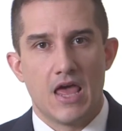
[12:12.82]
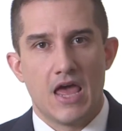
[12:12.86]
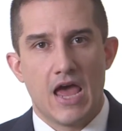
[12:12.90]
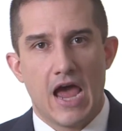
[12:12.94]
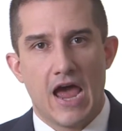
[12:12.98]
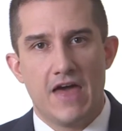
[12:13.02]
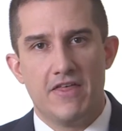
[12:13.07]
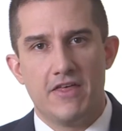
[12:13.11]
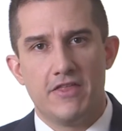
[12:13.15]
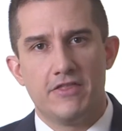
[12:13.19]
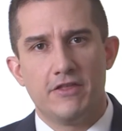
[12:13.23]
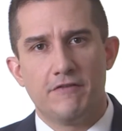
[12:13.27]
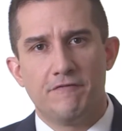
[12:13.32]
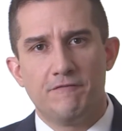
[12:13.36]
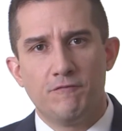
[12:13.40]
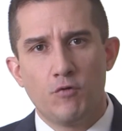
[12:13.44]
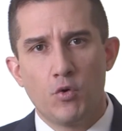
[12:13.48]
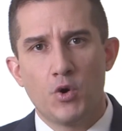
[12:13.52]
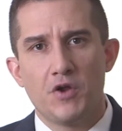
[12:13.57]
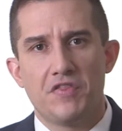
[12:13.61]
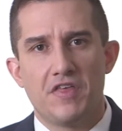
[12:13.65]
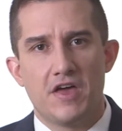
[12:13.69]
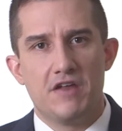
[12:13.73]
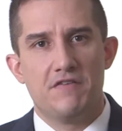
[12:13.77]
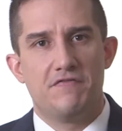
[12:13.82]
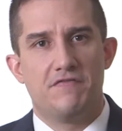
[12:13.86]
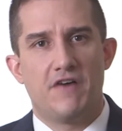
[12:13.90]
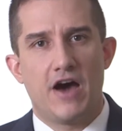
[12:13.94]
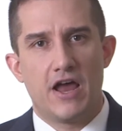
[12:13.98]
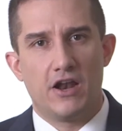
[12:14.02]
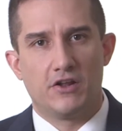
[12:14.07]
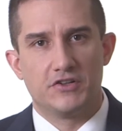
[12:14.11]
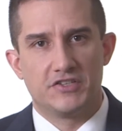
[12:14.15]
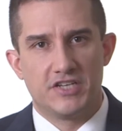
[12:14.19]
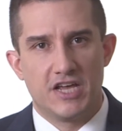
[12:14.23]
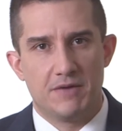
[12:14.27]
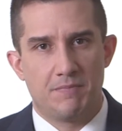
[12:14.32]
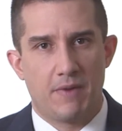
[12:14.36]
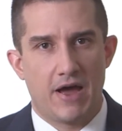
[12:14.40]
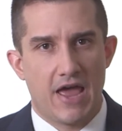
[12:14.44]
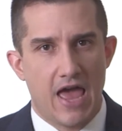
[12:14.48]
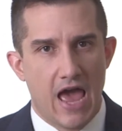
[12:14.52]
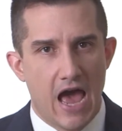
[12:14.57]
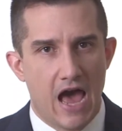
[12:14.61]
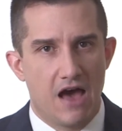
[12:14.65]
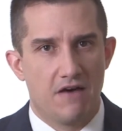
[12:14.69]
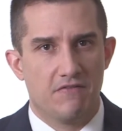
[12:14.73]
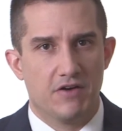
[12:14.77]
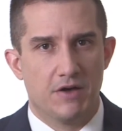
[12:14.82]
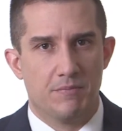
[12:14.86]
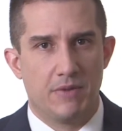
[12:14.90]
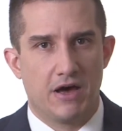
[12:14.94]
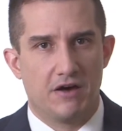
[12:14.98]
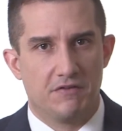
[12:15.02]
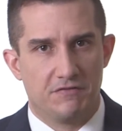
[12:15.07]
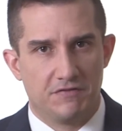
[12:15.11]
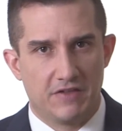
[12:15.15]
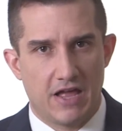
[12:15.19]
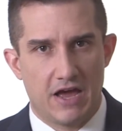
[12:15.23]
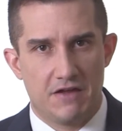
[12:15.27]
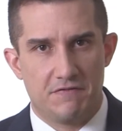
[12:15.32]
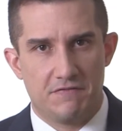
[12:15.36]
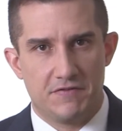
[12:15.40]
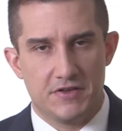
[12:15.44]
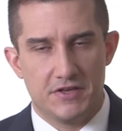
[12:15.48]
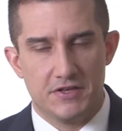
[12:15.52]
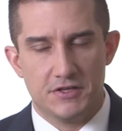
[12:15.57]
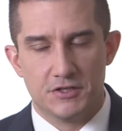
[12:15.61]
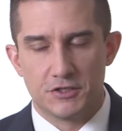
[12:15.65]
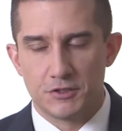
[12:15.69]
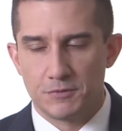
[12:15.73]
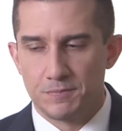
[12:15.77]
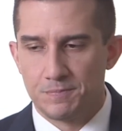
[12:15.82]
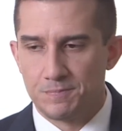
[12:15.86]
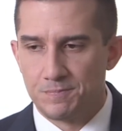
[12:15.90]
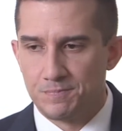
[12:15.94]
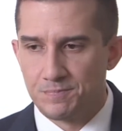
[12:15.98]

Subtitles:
And then the fourth and final tip I have about flat fees.